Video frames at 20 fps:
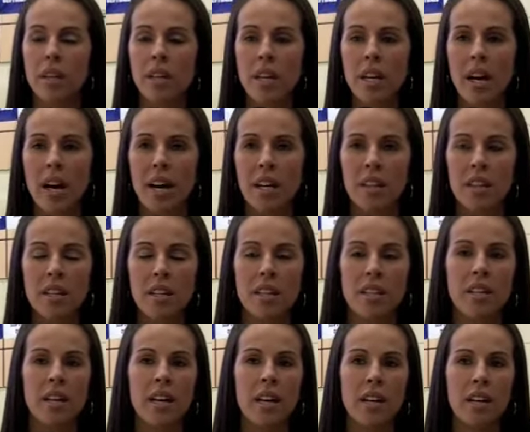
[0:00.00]
Yeah, I
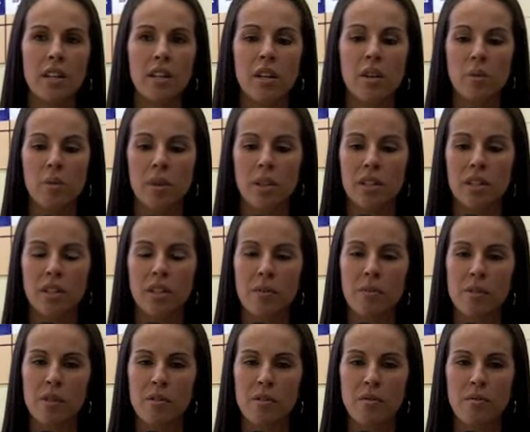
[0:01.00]
think that, you know, in
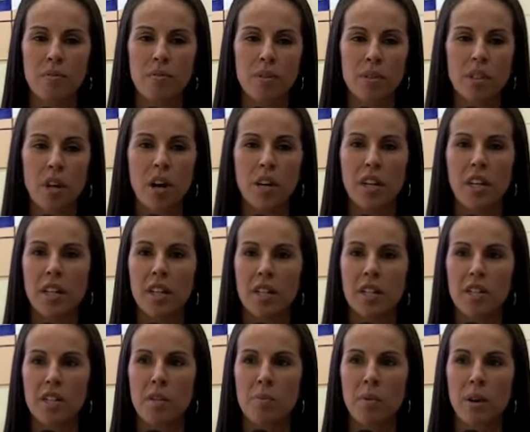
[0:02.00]
terms of talking to the
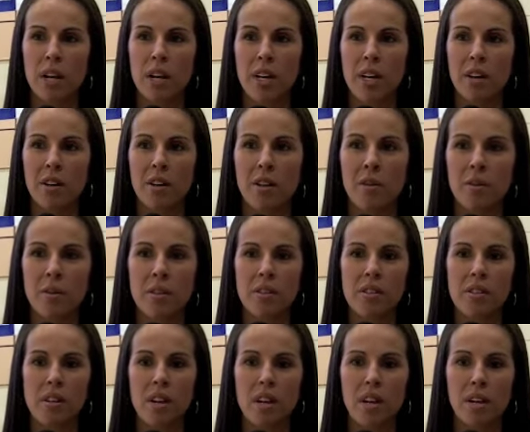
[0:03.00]
team right now, it was,
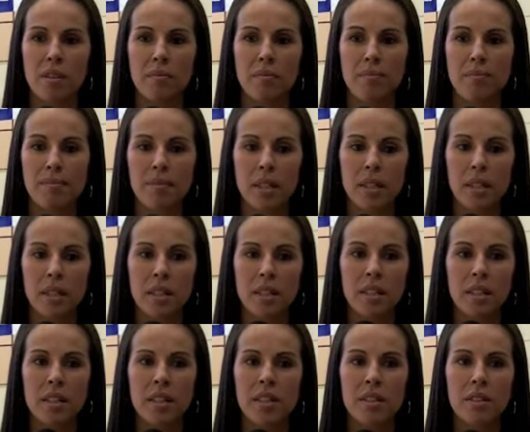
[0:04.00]

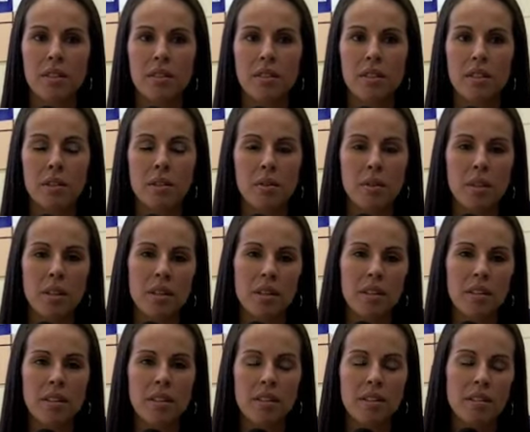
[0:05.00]
you know,
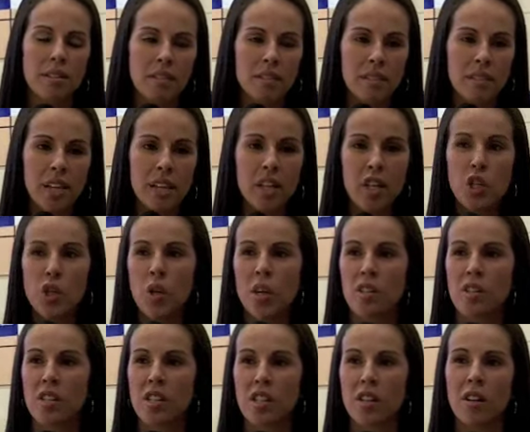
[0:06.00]
kind of
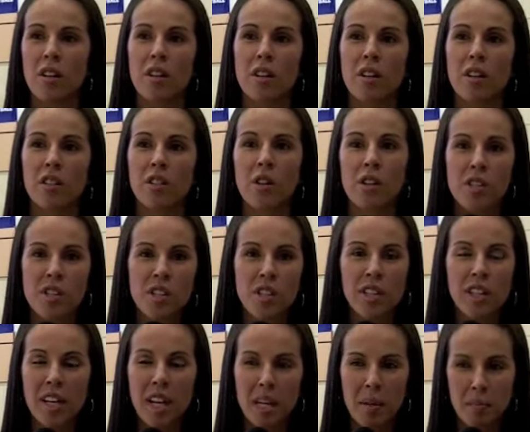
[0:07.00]
trusting
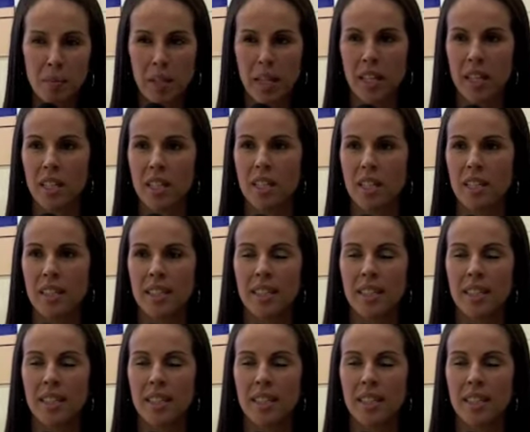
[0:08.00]
the game plan,